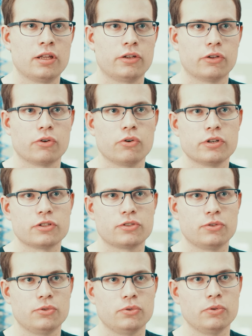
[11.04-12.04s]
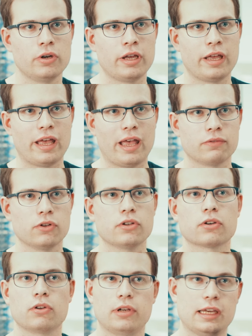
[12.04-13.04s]
The goal is to have not
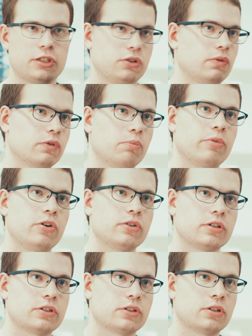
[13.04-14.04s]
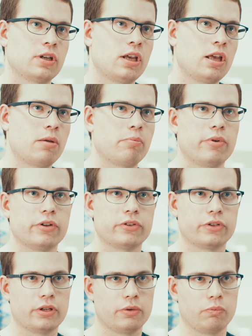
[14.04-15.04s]
a collection of components, but
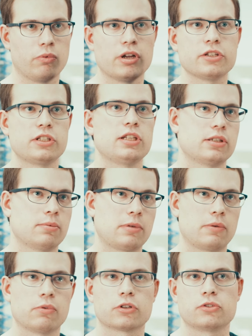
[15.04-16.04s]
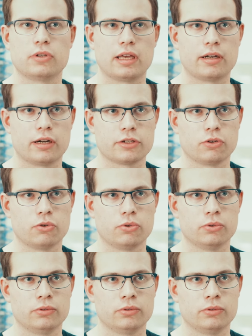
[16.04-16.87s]
one system that works together as a whole.